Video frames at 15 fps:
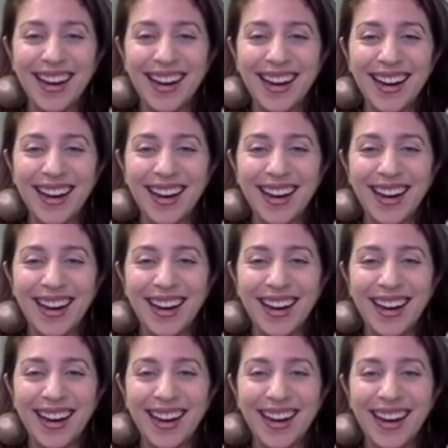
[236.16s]

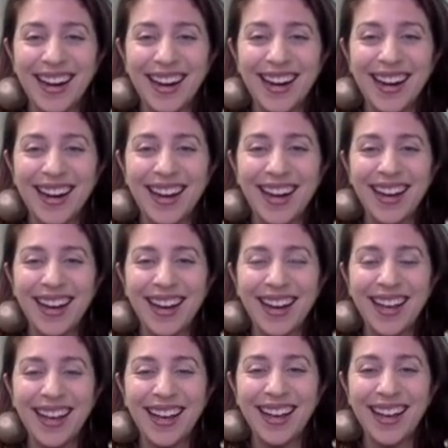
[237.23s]

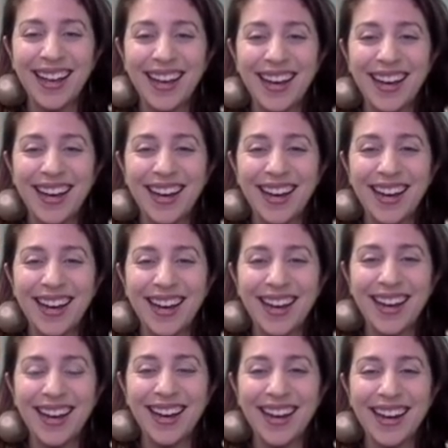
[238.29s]

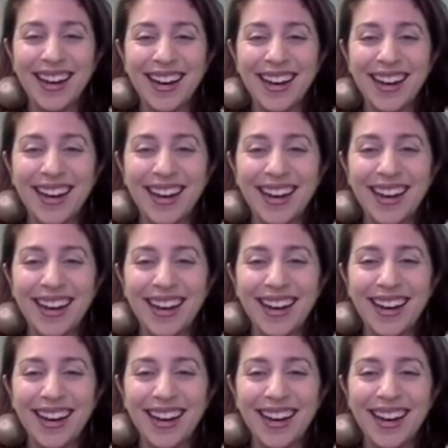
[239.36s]
(not speaking)